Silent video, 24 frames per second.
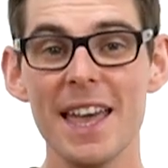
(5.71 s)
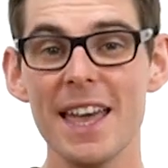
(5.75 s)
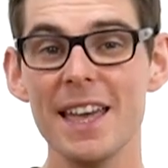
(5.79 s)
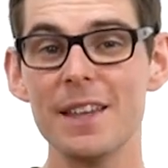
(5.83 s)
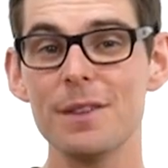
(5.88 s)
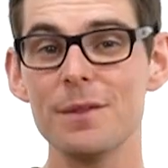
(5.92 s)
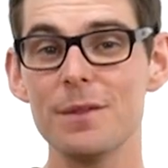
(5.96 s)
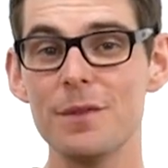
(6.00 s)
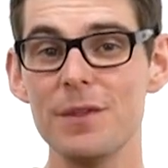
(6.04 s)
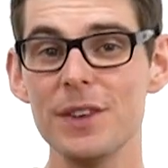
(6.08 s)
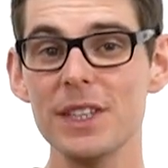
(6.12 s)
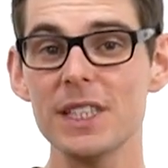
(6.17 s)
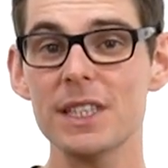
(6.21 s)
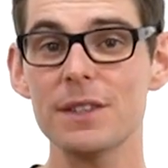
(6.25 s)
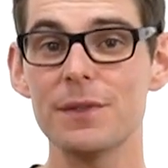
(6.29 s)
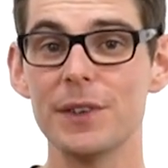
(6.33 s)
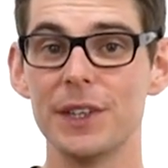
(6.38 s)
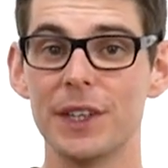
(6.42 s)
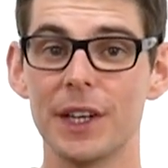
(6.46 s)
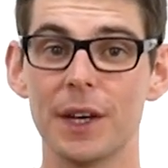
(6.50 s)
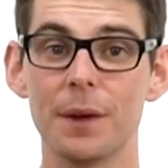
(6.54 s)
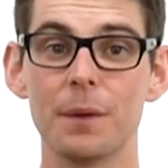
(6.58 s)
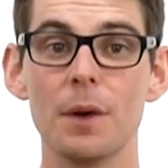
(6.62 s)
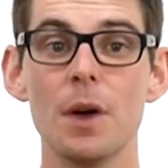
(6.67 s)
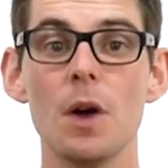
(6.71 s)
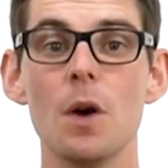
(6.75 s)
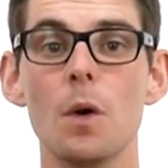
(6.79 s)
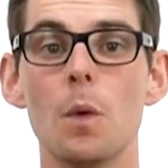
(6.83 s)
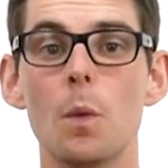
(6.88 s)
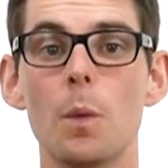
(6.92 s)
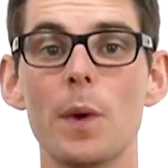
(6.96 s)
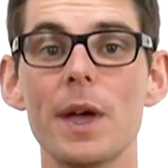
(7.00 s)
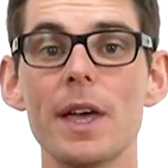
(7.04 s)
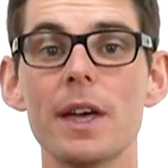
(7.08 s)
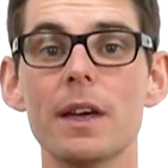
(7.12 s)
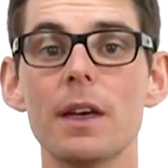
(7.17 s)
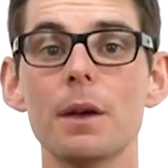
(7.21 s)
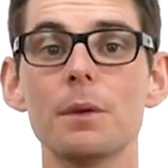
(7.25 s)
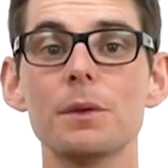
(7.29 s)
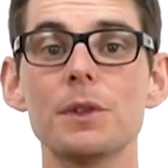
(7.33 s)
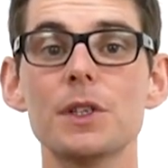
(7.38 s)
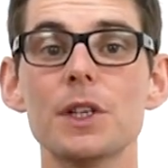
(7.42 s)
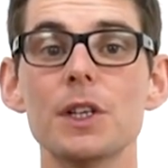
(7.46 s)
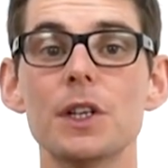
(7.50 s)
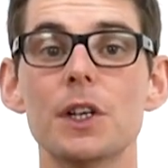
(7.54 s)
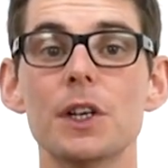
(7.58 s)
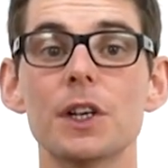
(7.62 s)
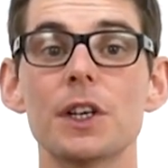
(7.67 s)
In this video, we're going
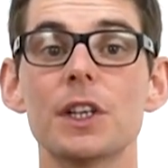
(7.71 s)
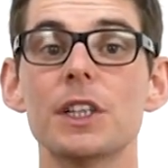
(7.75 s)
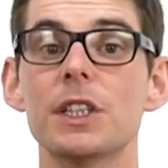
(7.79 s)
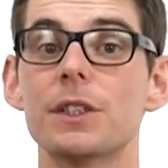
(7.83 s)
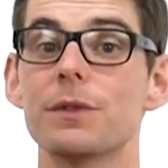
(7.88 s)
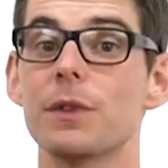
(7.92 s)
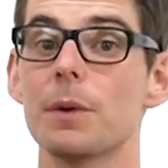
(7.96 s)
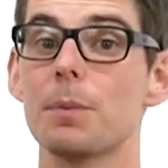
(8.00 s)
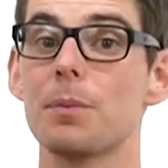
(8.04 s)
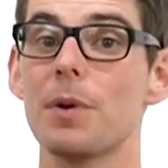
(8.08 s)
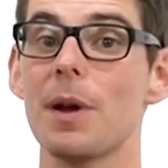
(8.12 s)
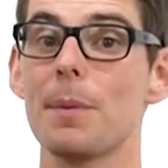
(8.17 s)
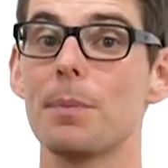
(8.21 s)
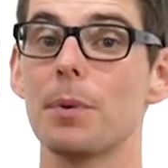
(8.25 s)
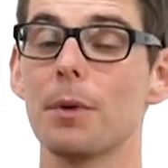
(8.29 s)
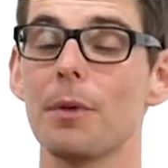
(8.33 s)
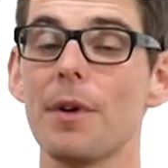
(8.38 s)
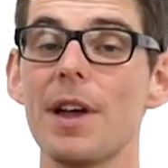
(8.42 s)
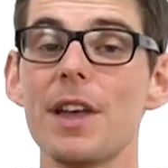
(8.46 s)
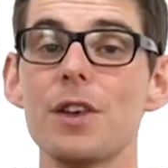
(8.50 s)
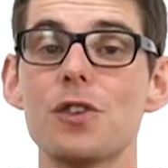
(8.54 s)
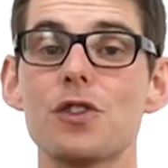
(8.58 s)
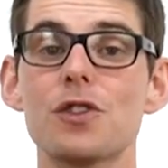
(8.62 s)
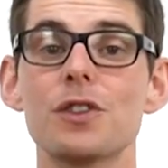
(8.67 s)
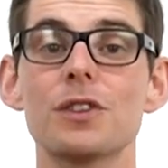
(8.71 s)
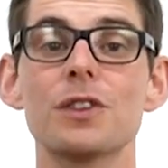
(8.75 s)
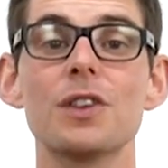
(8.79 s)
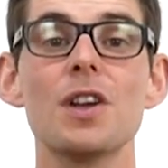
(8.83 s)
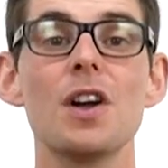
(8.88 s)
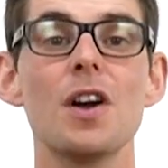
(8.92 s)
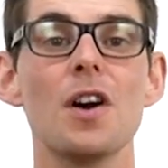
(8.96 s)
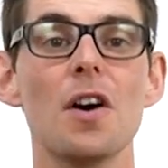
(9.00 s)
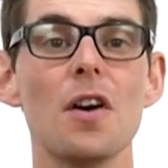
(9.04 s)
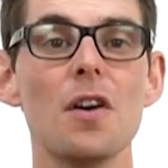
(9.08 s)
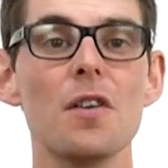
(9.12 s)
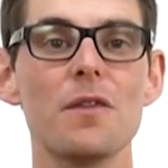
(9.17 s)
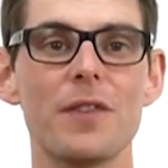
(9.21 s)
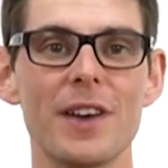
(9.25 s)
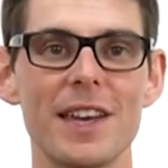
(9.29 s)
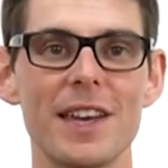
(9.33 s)
to look at the preparation of